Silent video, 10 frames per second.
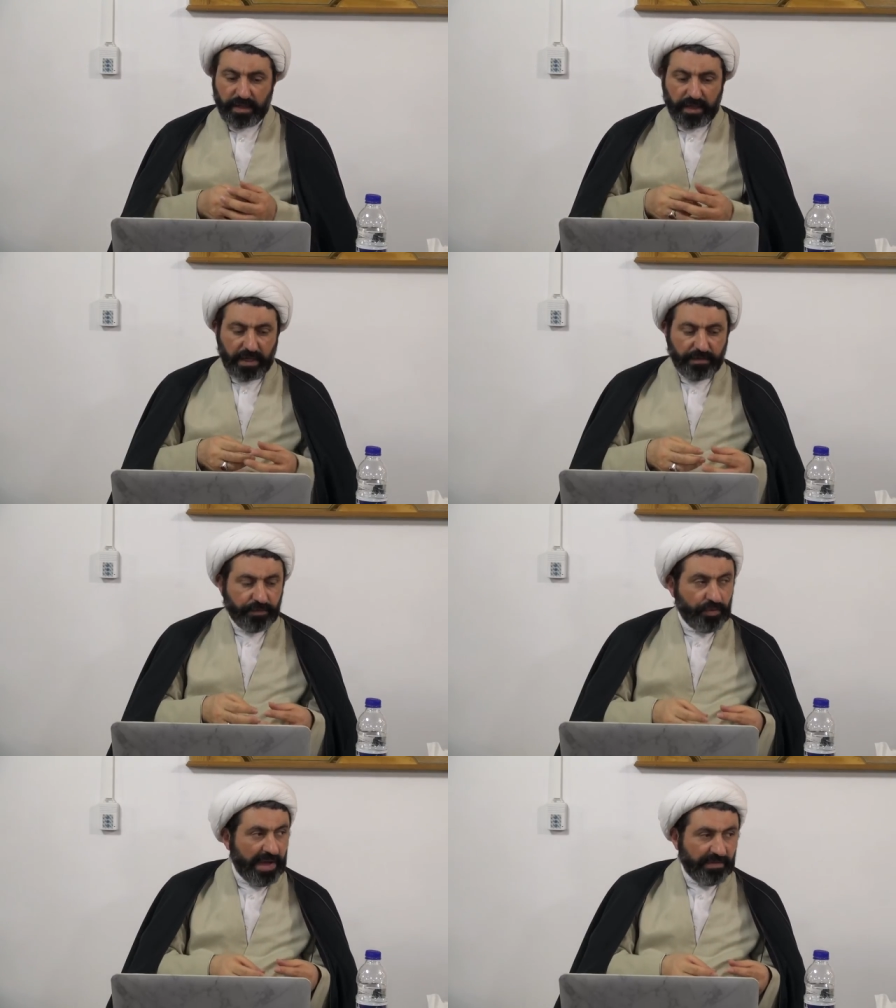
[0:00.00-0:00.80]

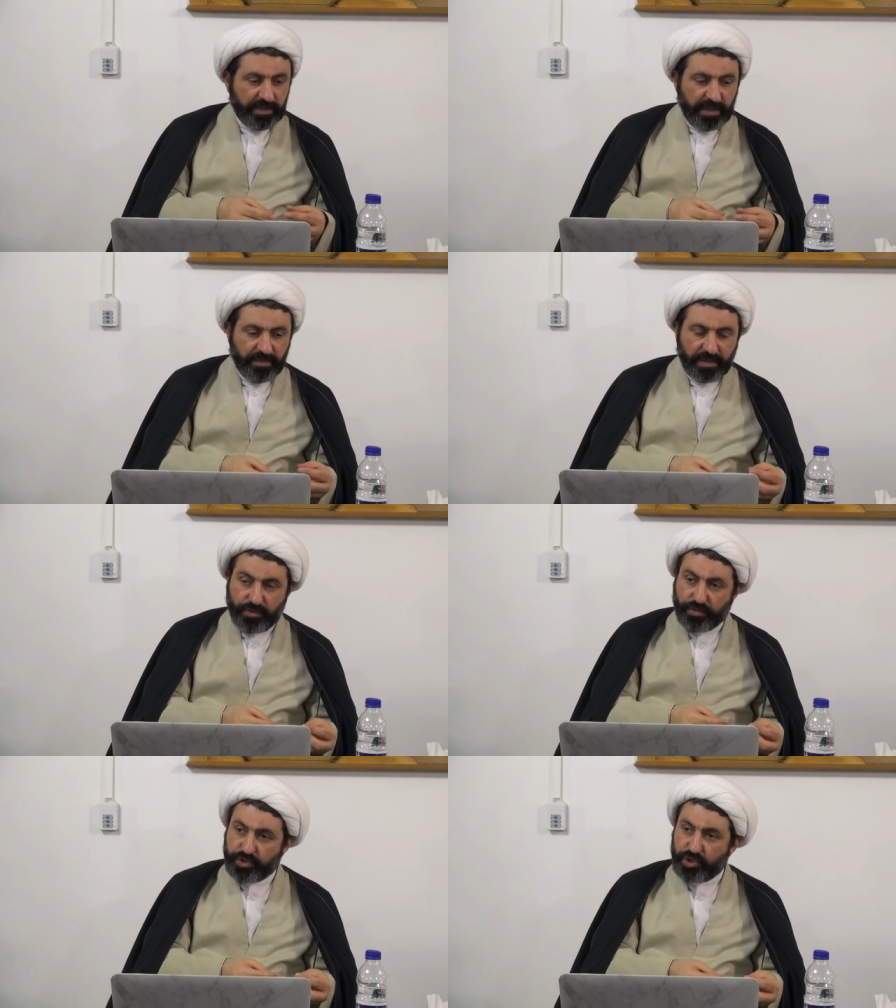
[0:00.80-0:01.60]
If you have given
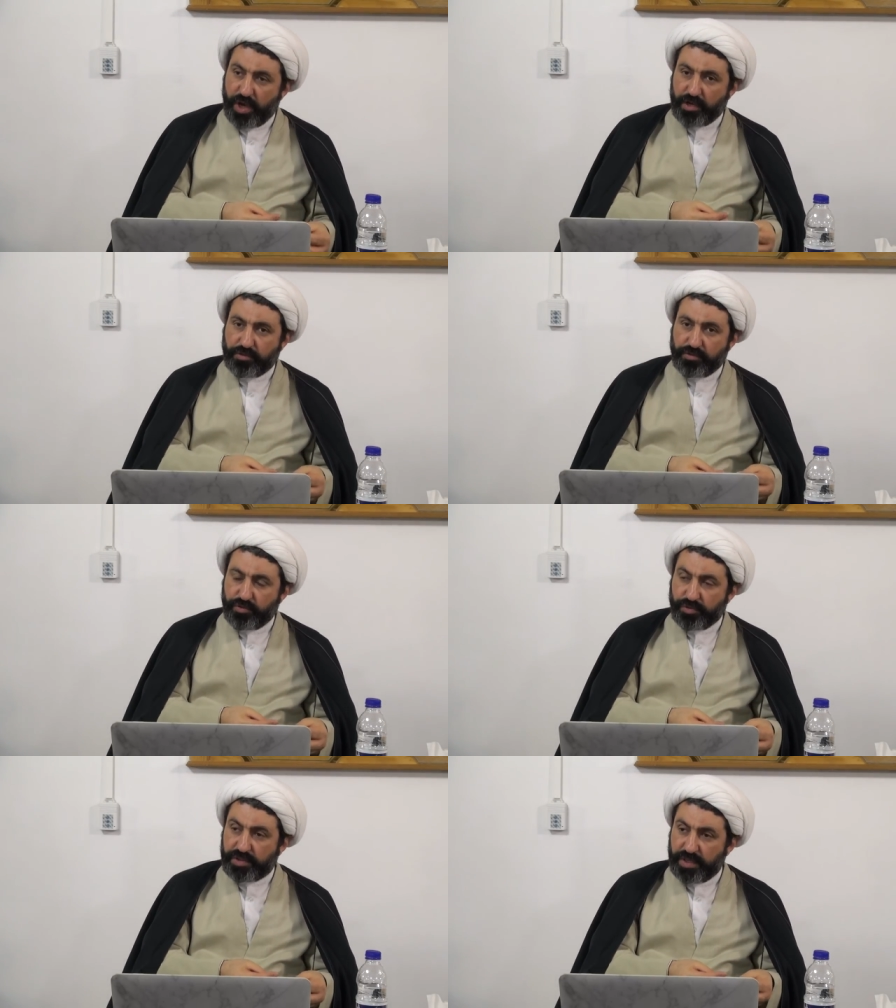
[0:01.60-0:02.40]
your child to
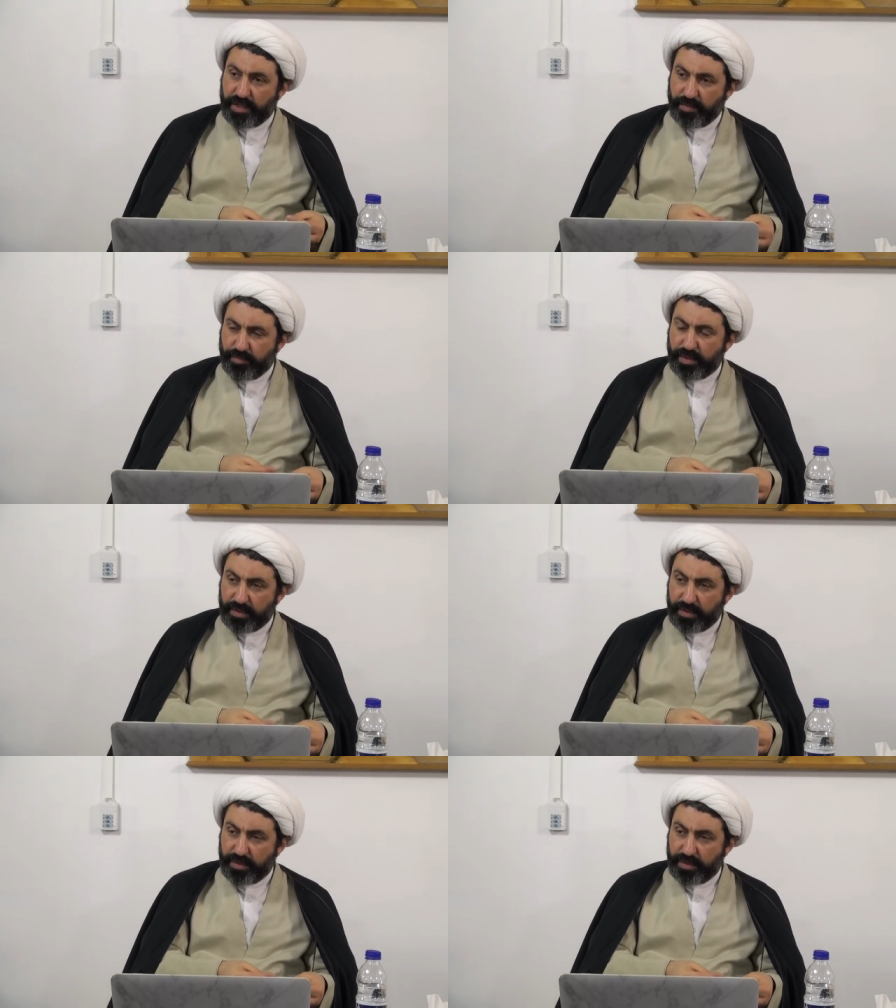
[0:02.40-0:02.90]
use them,